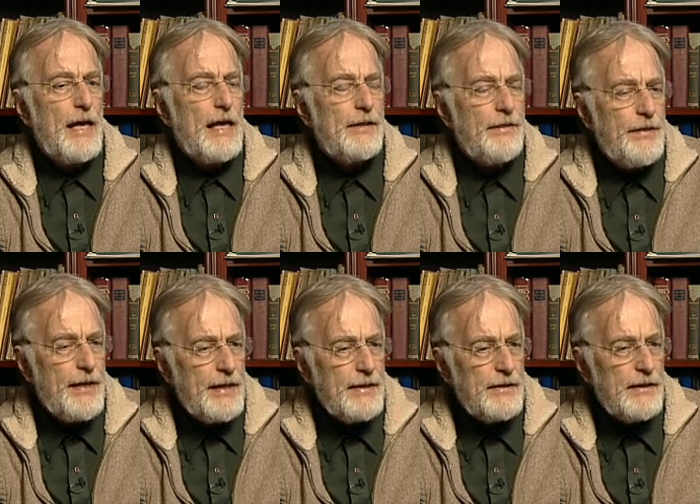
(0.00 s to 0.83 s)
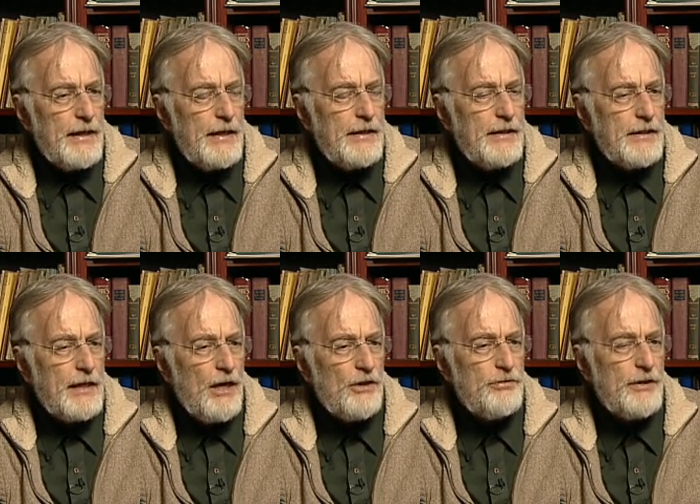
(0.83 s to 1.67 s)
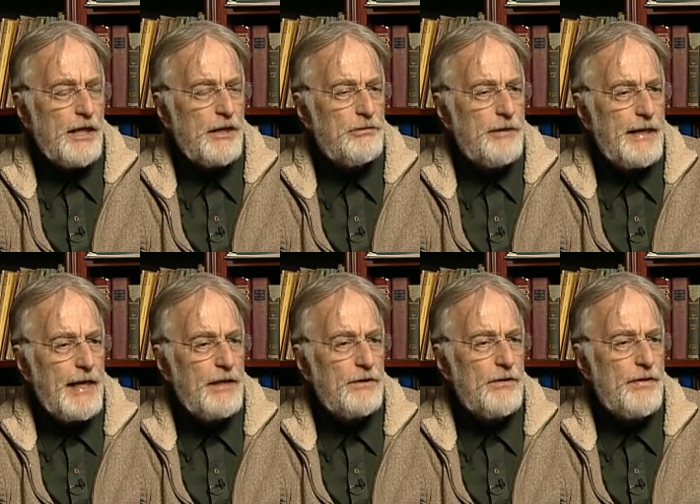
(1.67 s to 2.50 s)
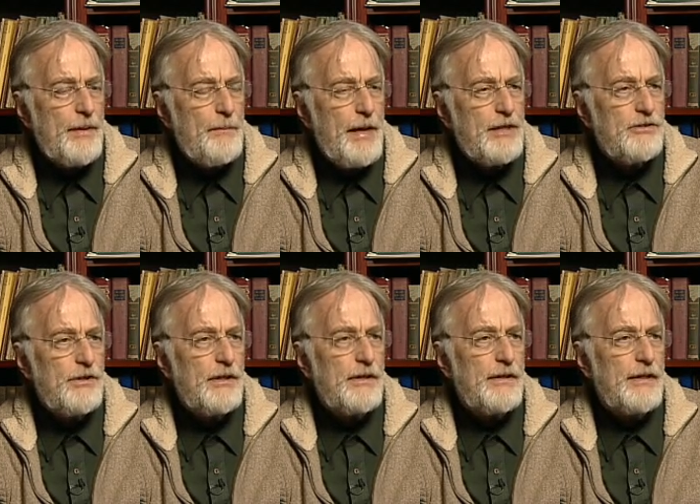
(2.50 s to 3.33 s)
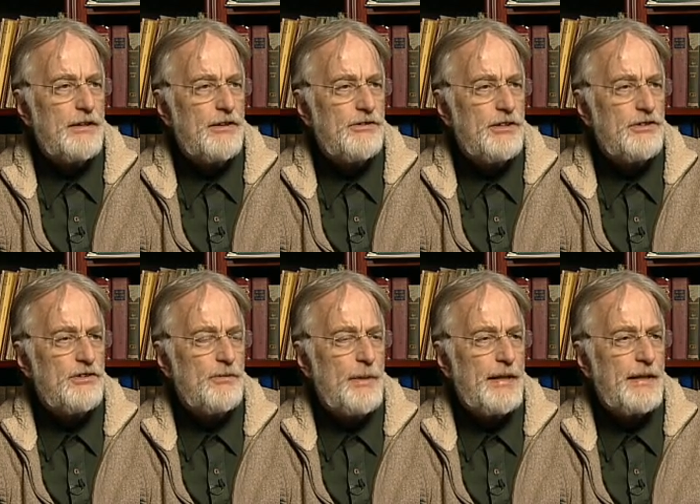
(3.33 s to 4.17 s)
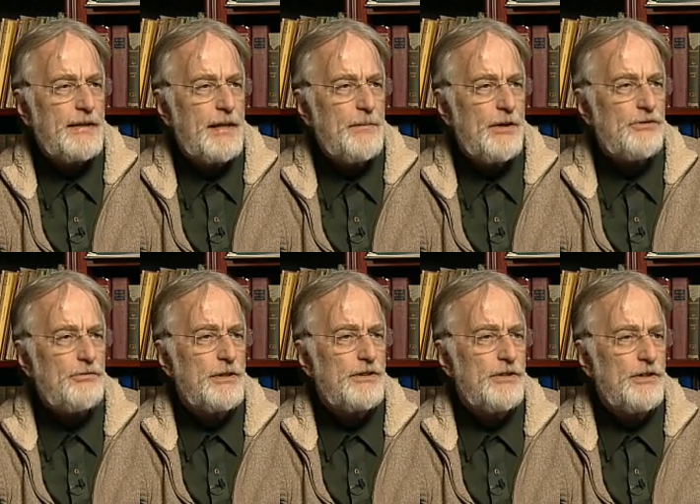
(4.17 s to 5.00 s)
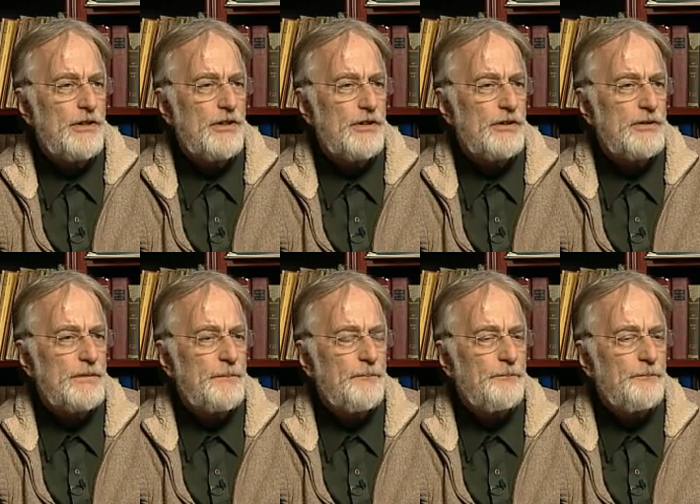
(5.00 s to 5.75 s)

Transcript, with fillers: And then in encountering a creator, they mention a decision is made that they must return